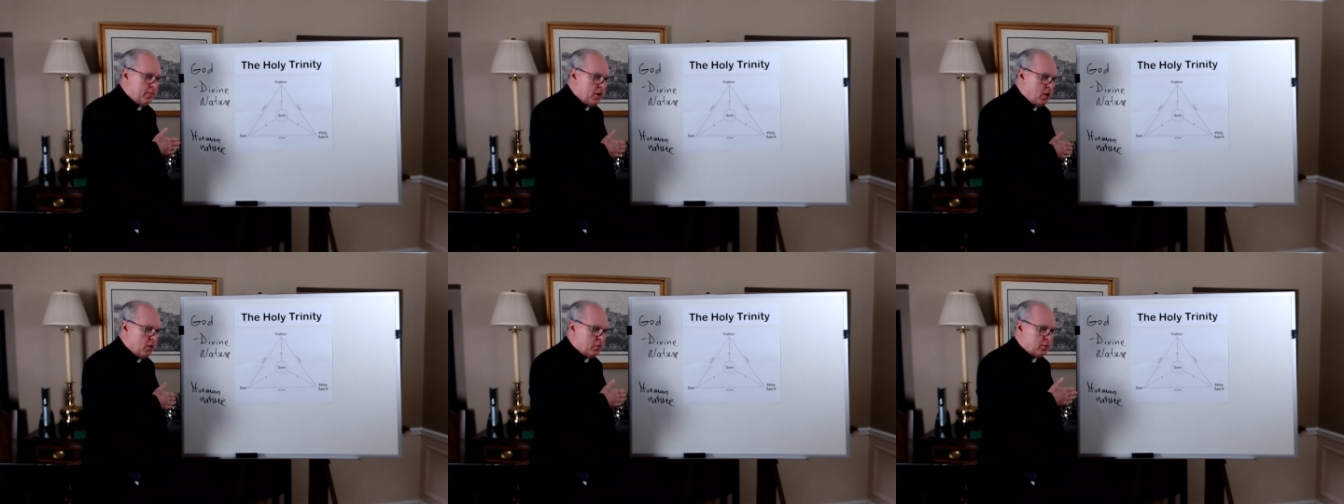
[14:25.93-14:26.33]

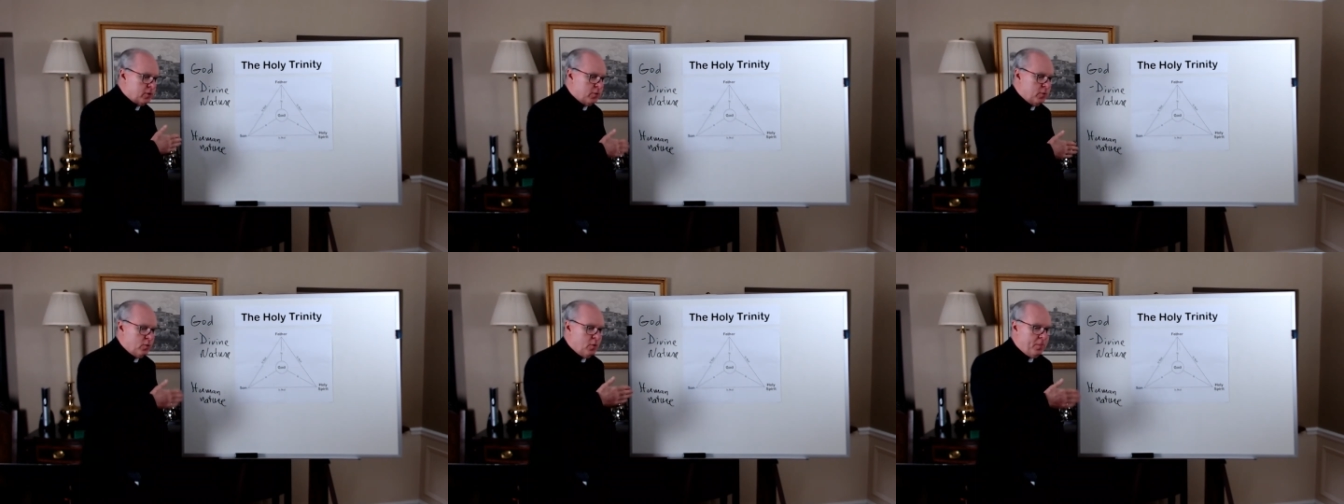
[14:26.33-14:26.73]

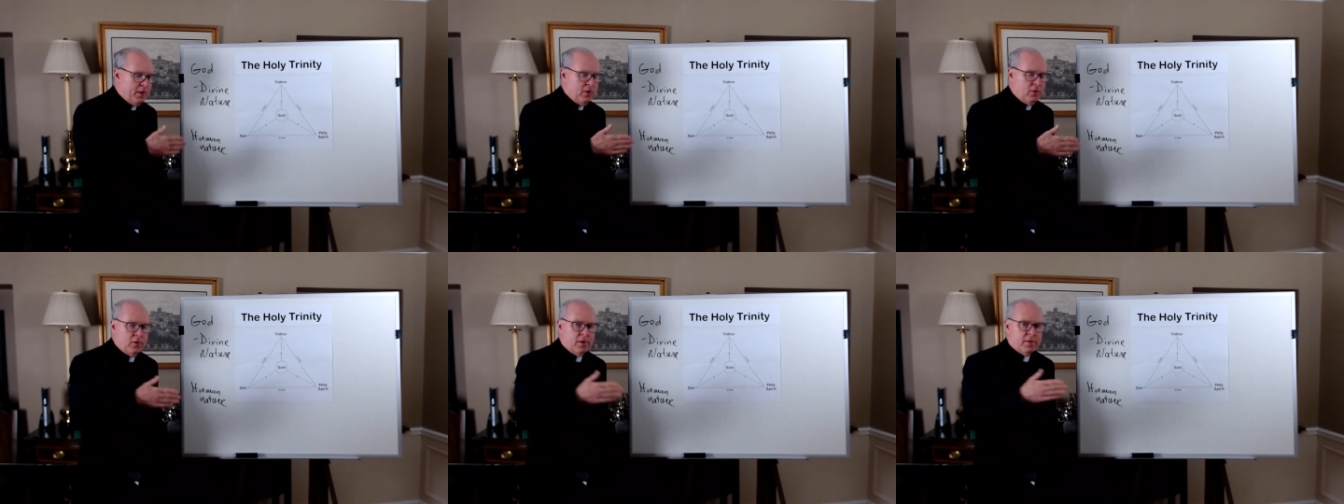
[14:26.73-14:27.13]
goes through a
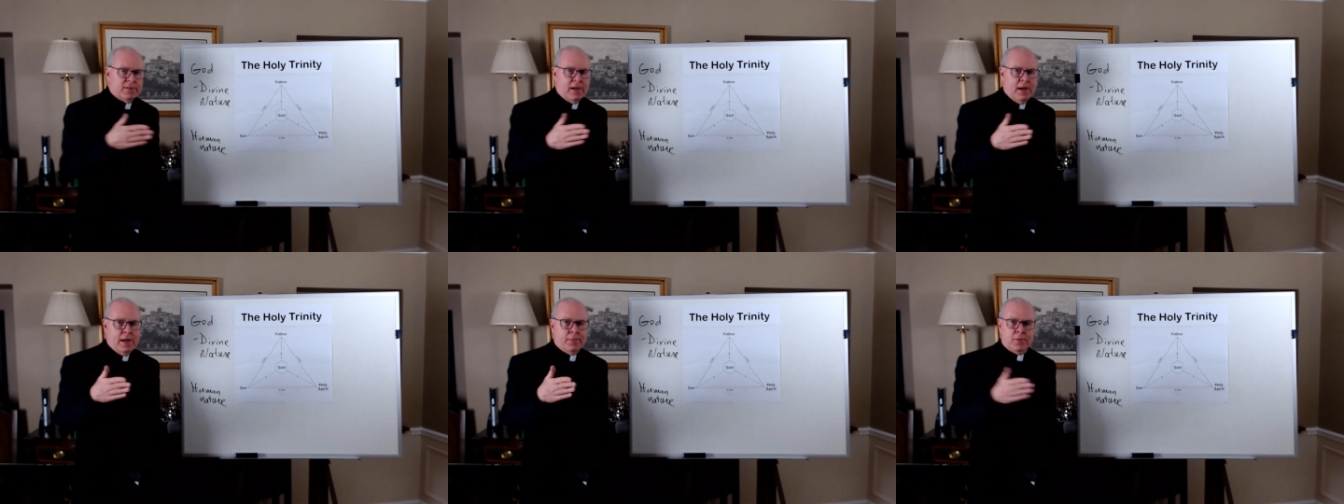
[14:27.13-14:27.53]
period of
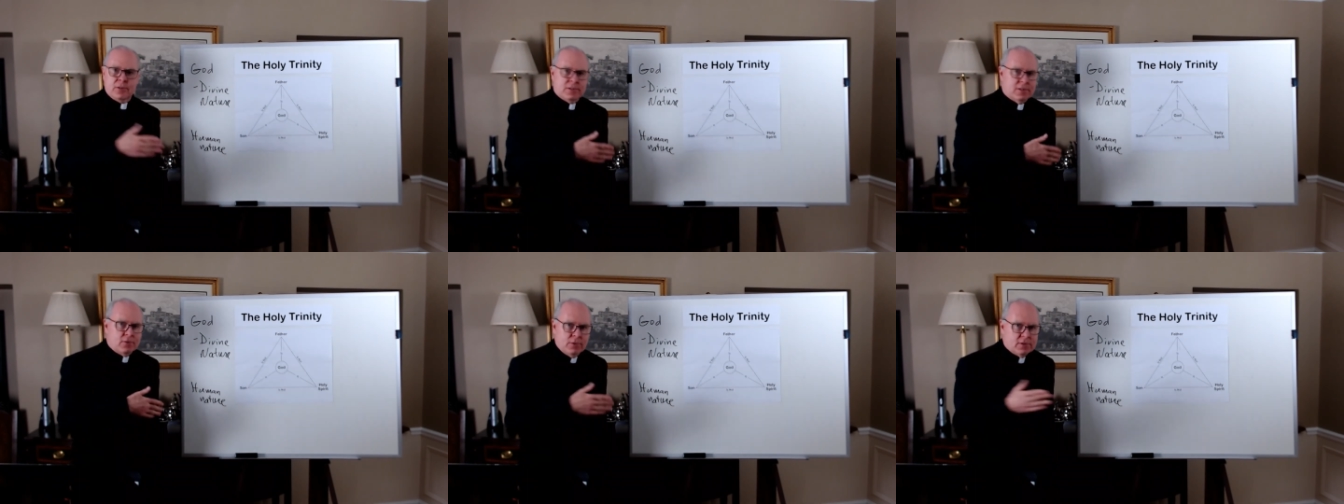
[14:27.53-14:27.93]
time
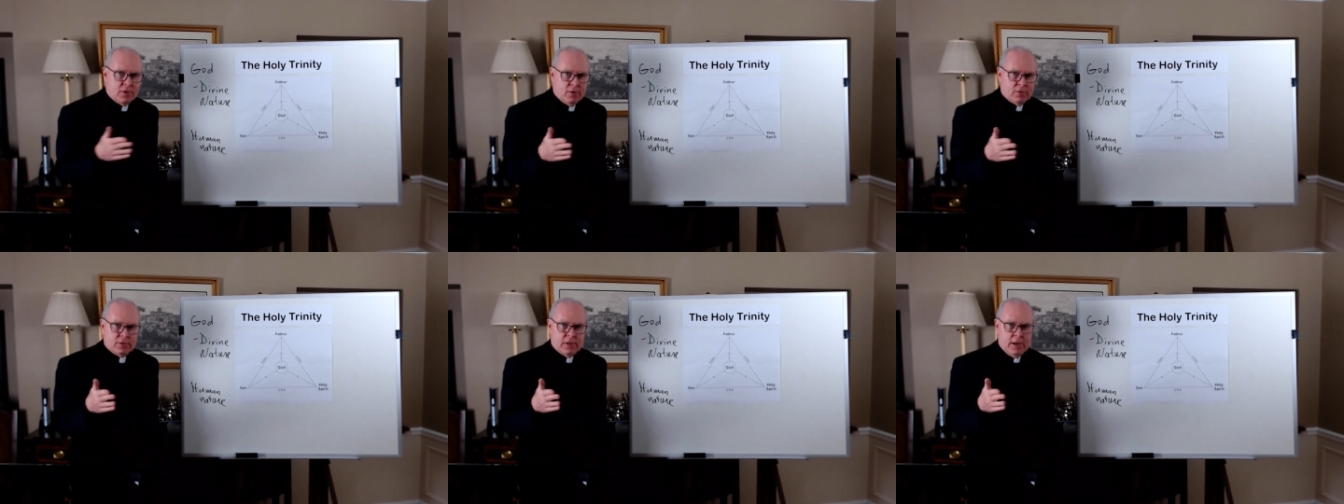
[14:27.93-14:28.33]
because there is
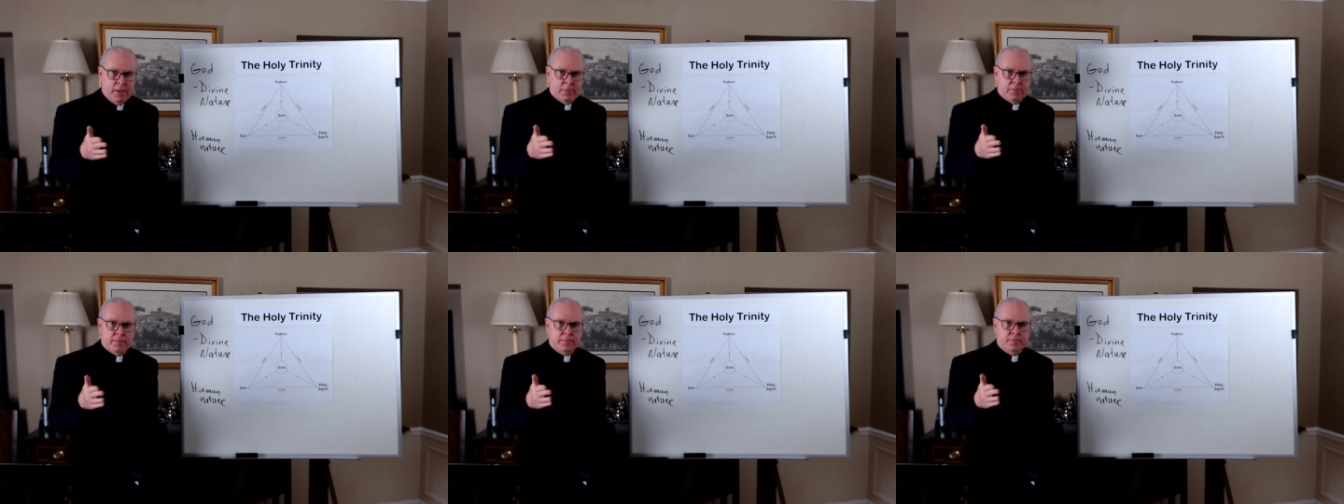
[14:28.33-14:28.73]
no time.